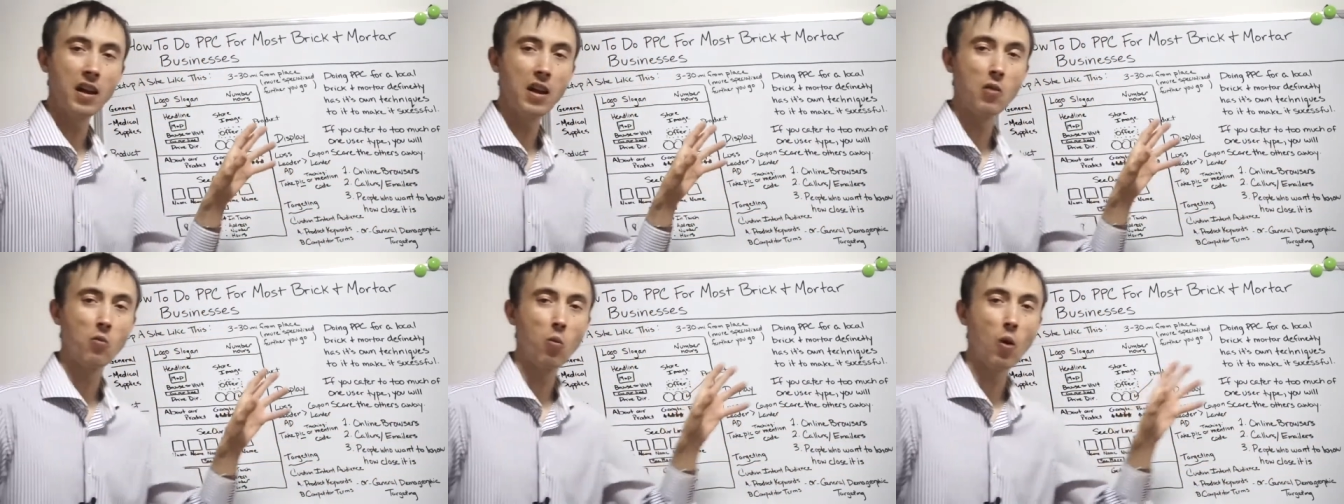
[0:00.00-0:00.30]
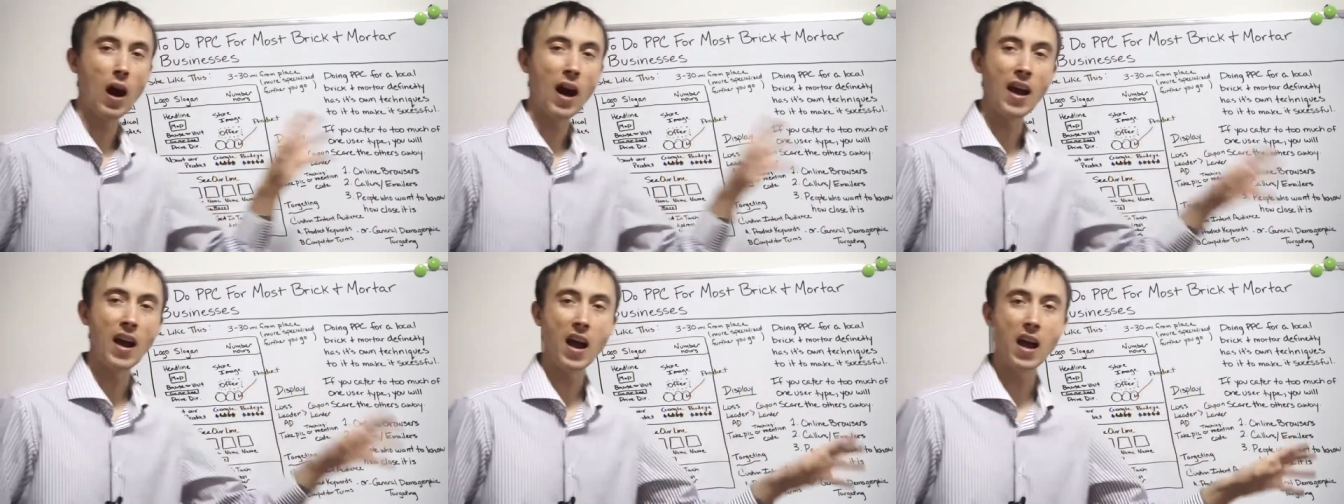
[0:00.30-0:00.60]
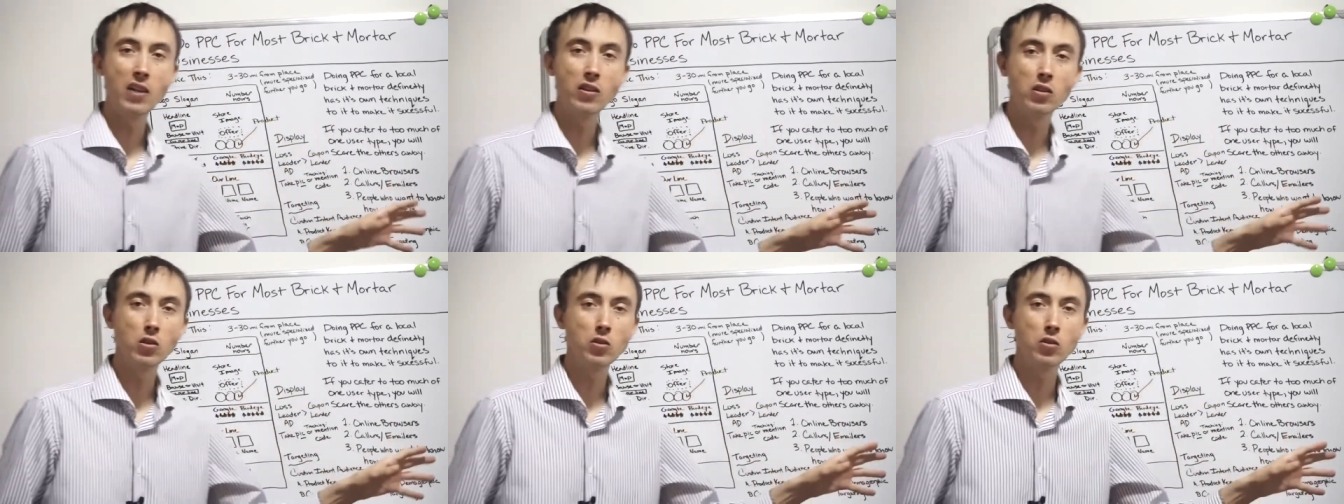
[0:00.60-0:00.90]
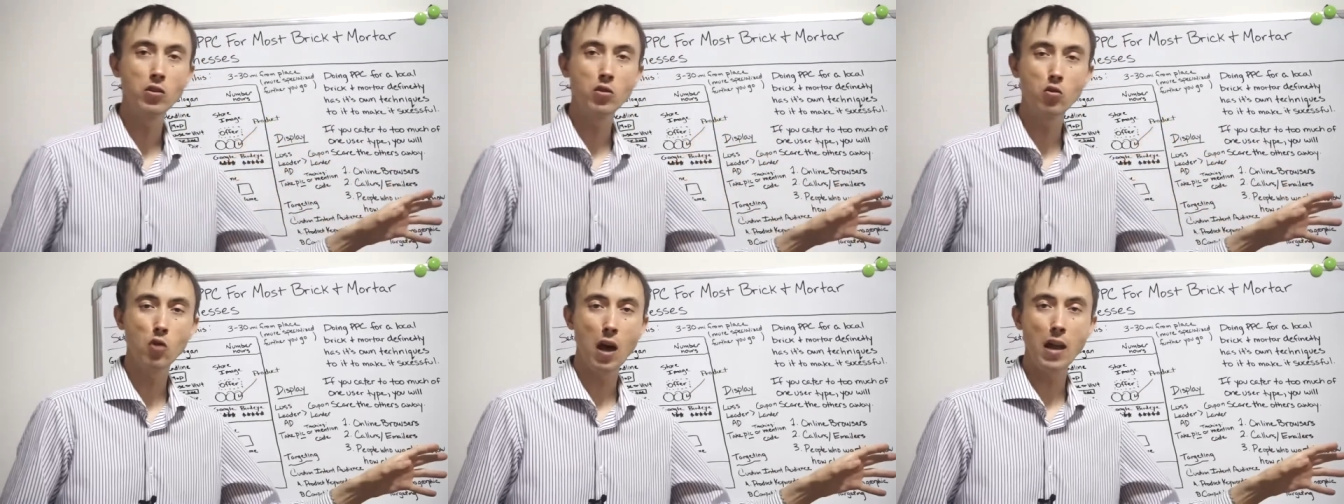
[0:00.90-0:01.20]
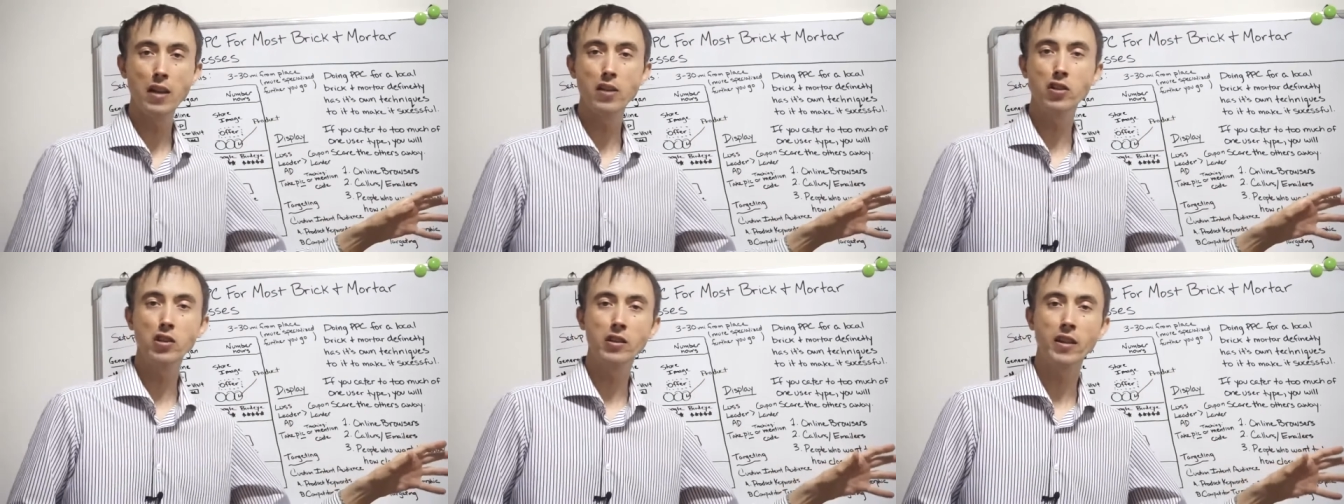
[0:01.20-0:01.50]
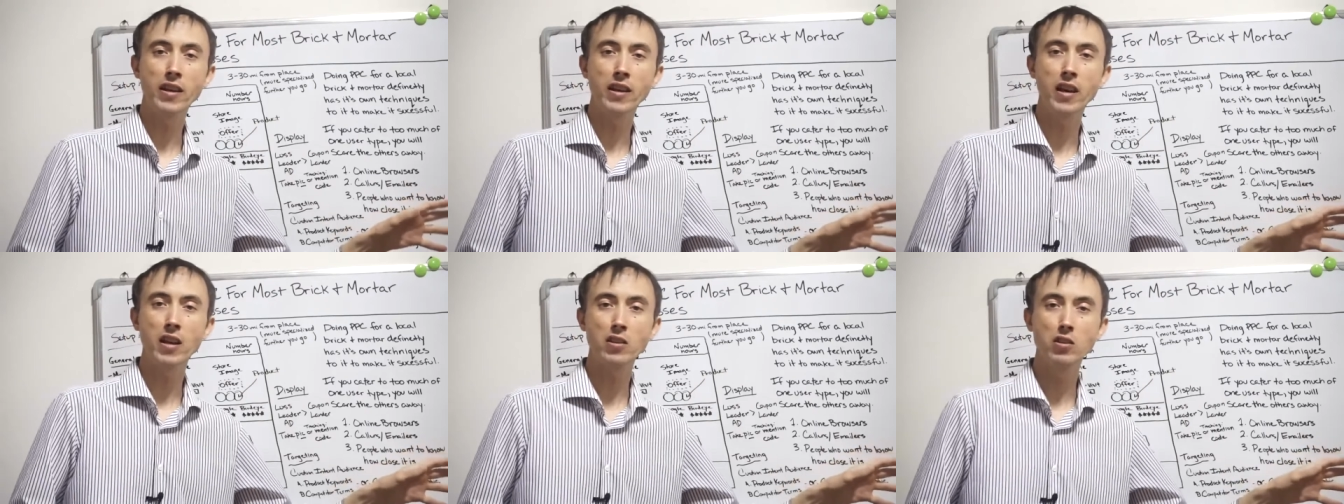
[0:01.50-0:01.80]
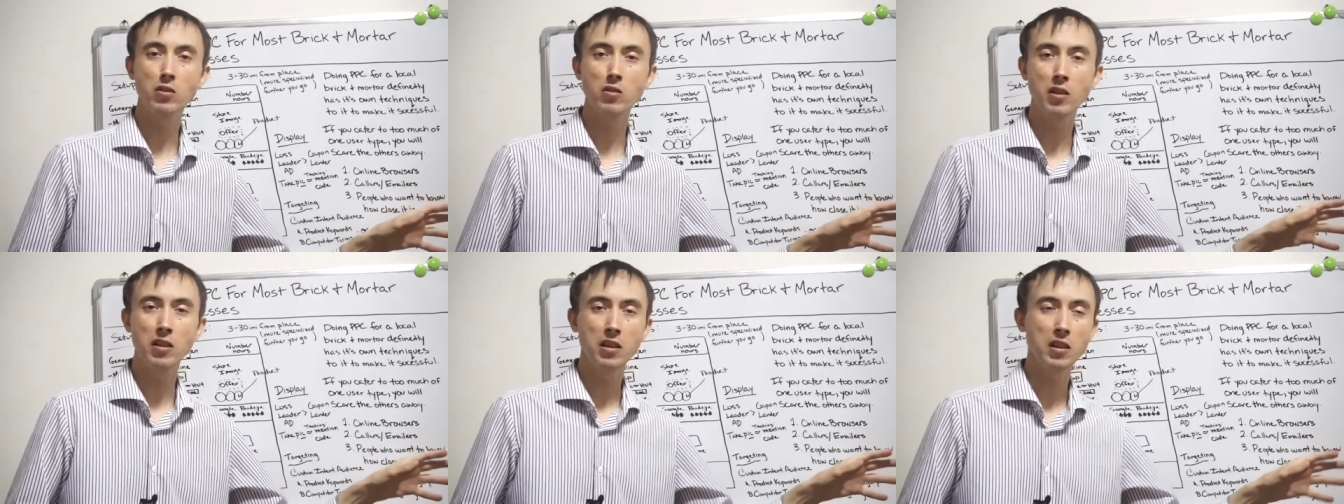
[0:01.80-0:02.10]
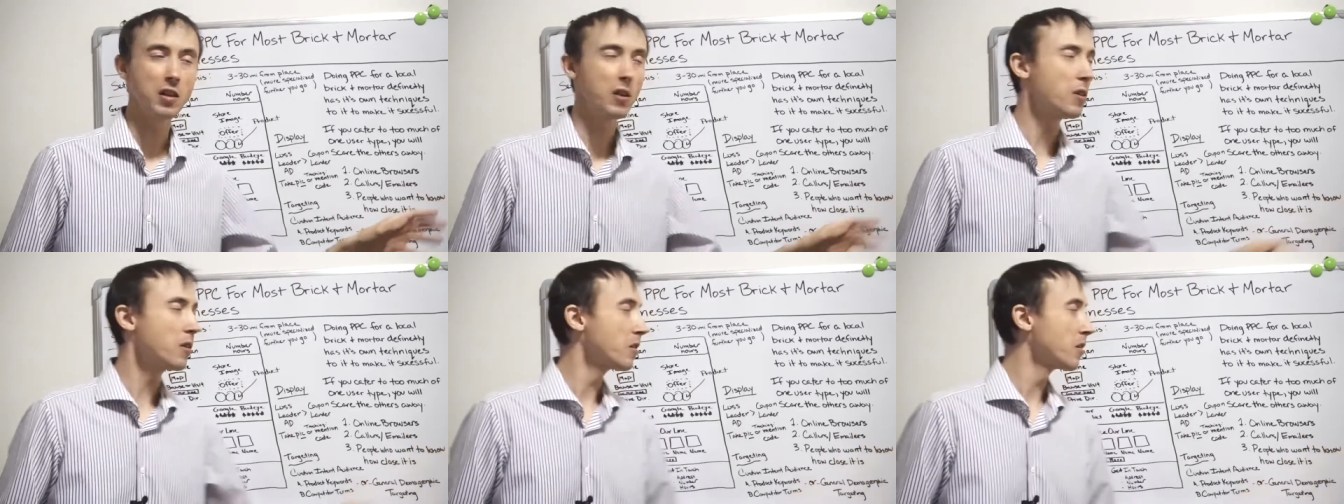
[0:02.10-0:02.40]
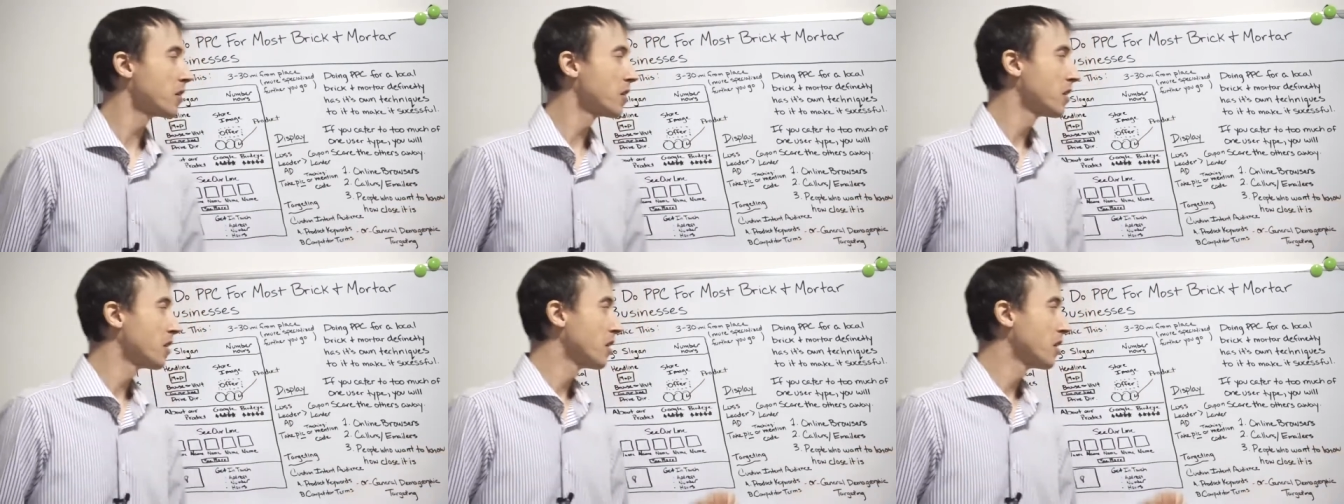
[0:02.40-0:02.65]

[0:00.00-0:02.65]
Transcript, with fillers: and why I do the strategy like I do it here.